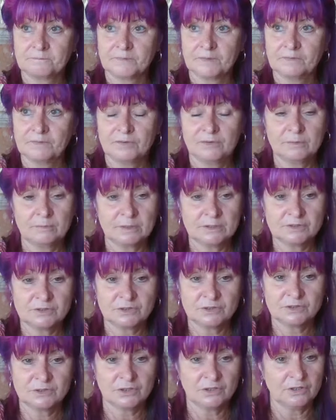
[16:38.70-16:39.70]
very much. I
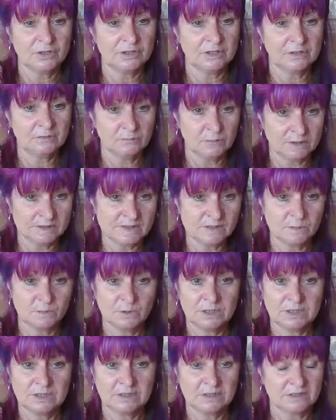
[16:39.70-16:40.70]
try once a
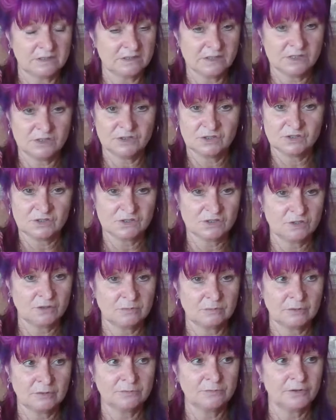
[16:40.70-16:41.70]
week to just
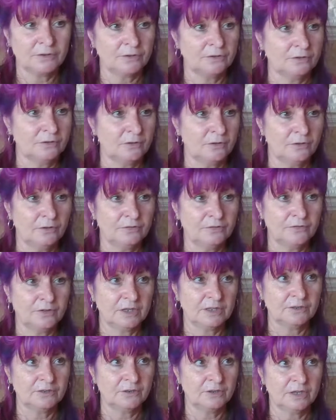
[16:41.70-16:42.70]
turn my phone off
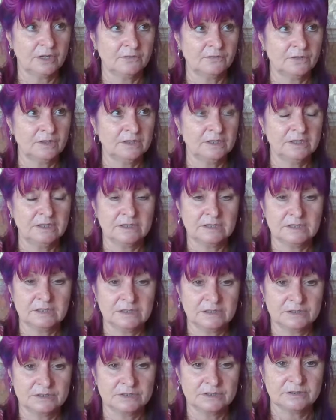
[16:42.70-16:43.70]
and not have any
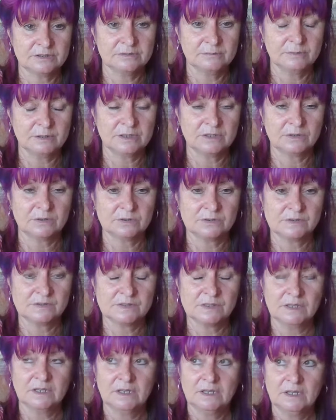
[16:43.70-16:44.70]
connection,
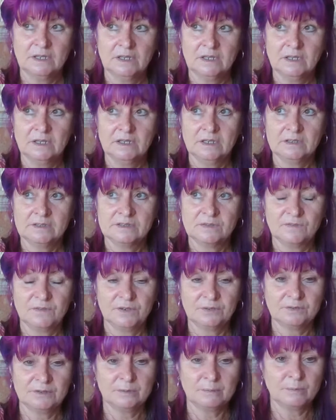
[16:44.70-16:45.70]
because it's
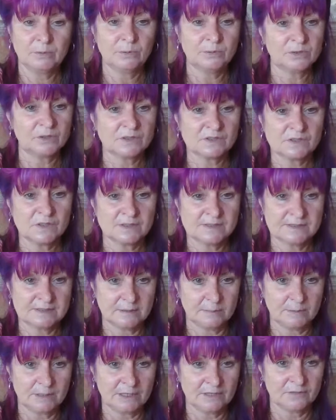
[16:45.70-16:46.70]
very important, because I
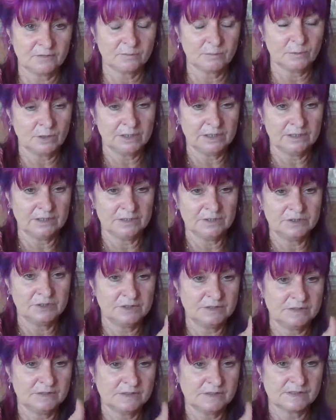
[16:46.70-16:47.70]
step out of my
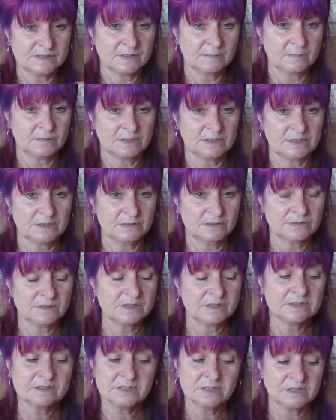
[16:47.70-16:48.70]
energy into someone
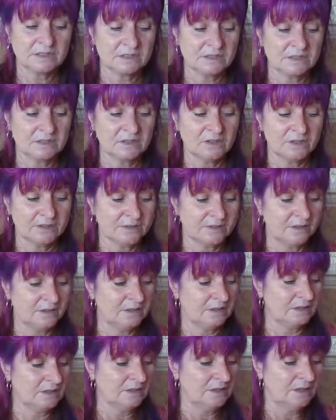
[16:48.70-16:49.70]
else's. And I
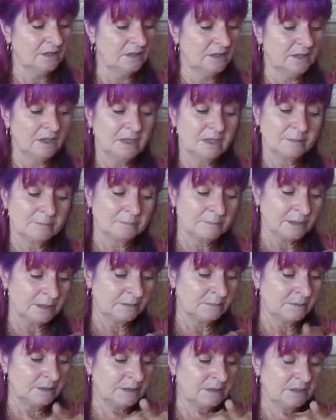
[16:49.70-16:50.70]
think
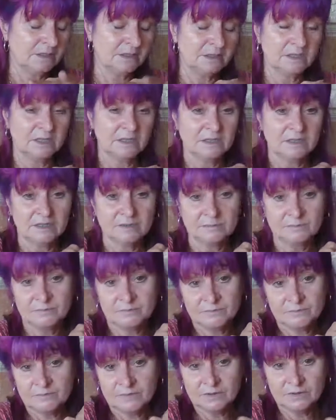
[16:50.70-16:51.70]
maybe,
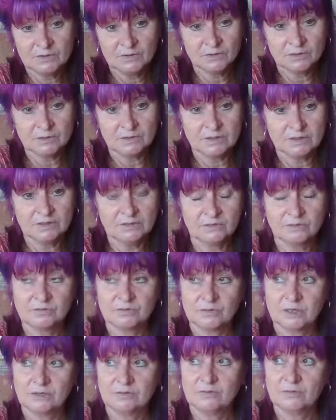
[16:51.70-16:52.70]

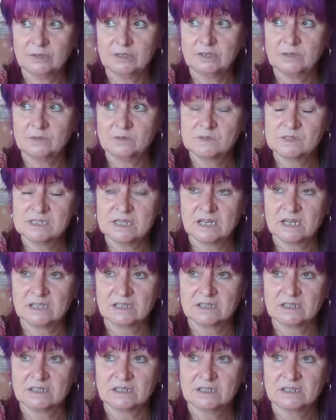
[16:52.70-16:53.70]
if we looked
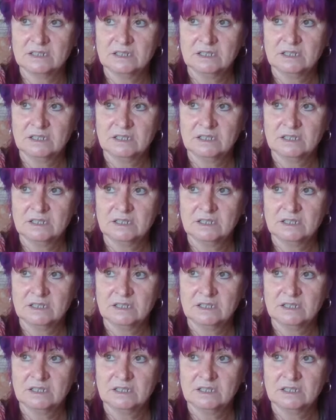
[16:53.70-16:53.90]
at